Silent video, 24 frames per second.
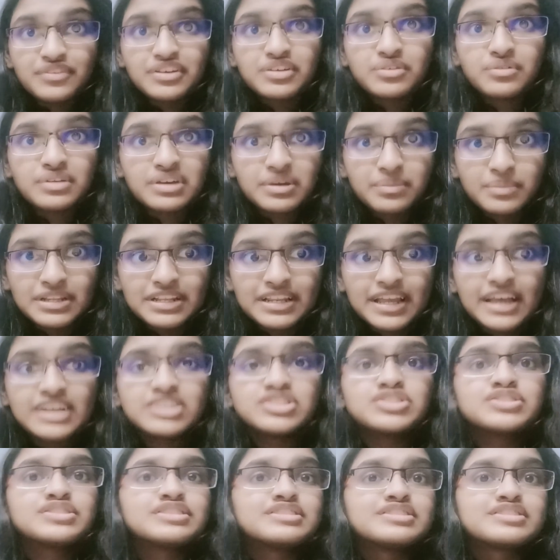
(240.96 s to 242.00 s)

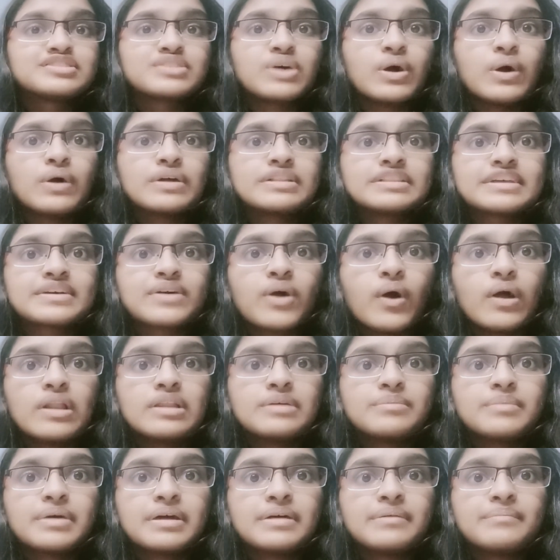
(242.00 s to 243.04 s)
recommendations on the
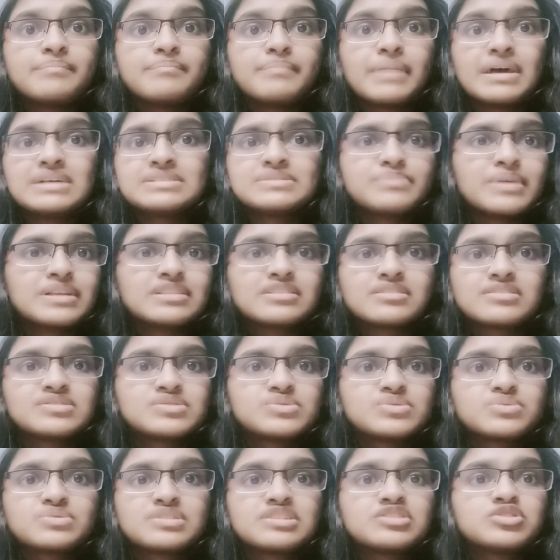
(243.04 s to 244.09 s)
column and best
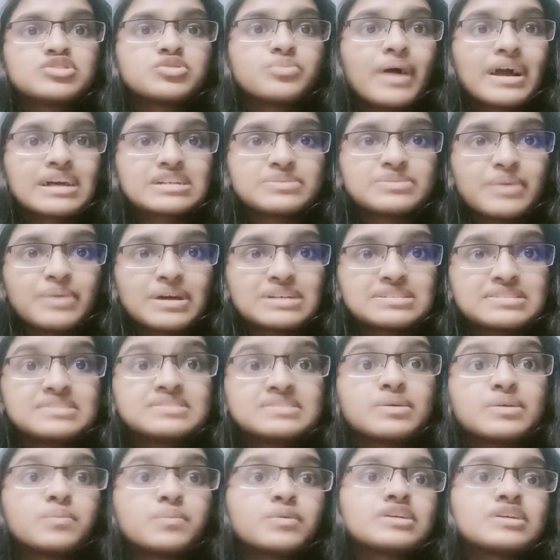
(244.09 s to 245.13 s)
method suited to maximize the
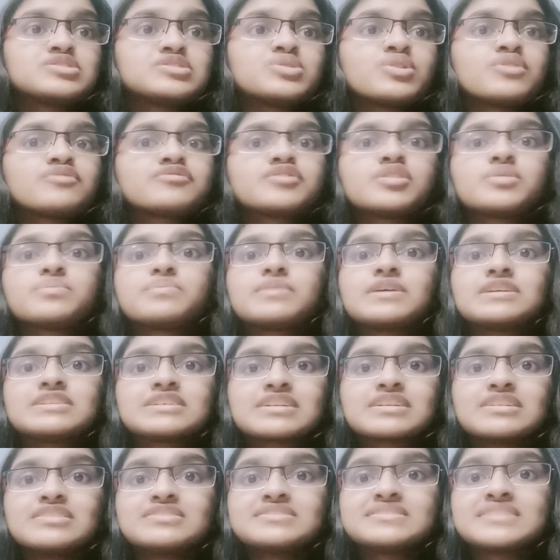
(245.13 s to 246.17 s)
separation of your
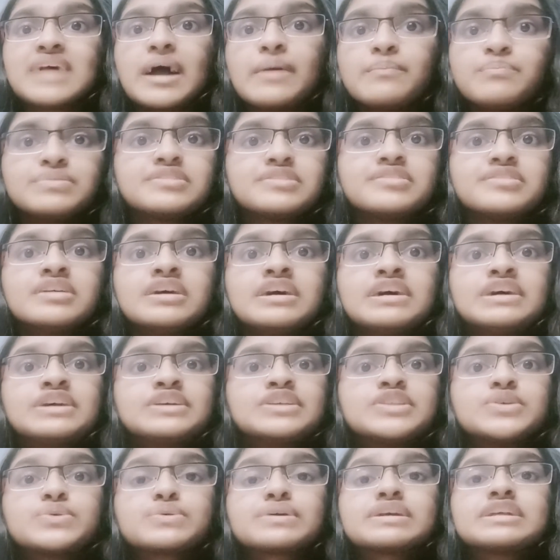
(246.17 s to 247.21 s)
particular sample,
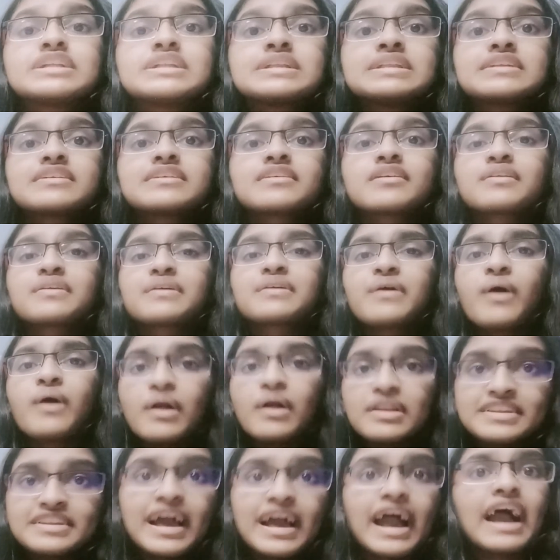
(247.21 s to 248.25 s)
you can
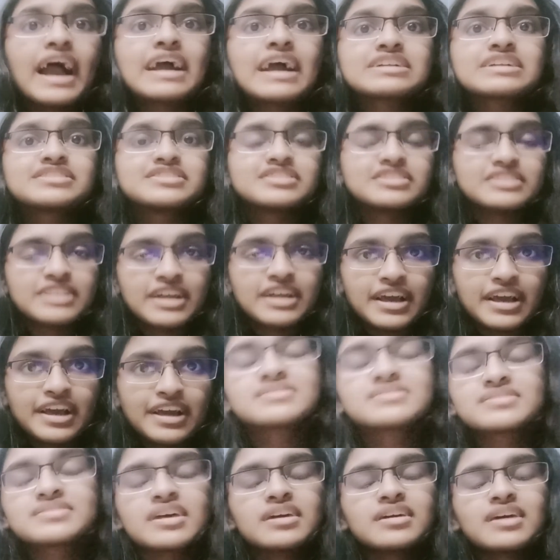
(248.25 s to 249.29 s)
contact
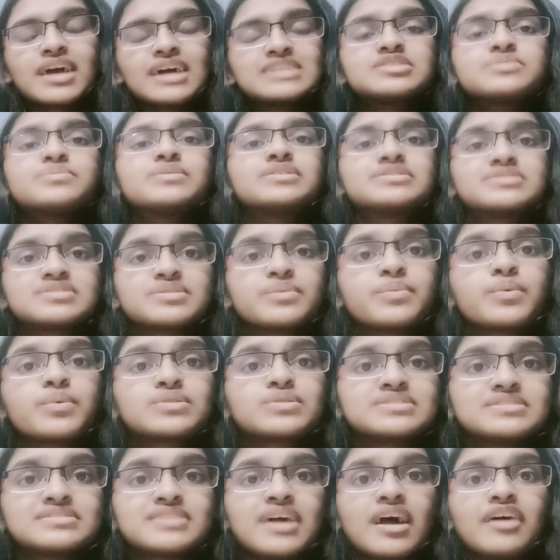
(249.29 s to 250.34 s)
their customer
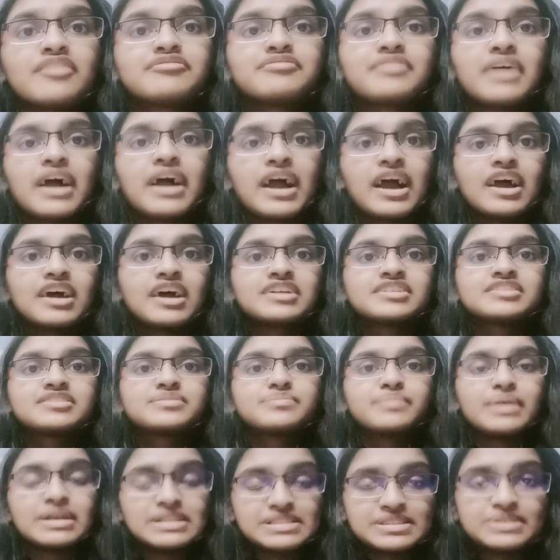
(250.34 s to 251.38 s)
support staff at
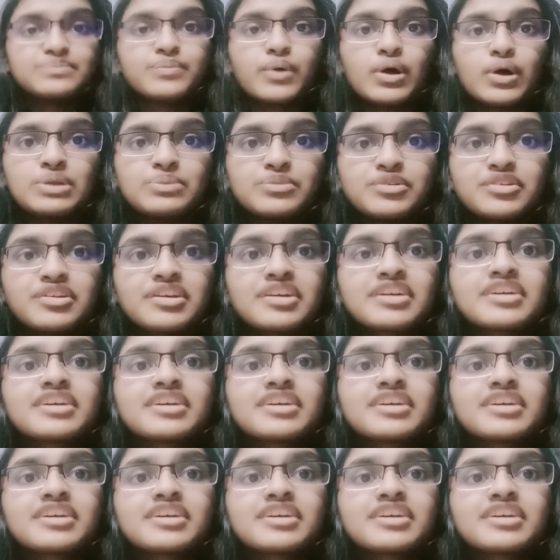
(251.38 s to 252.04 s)
Benson Polymeric.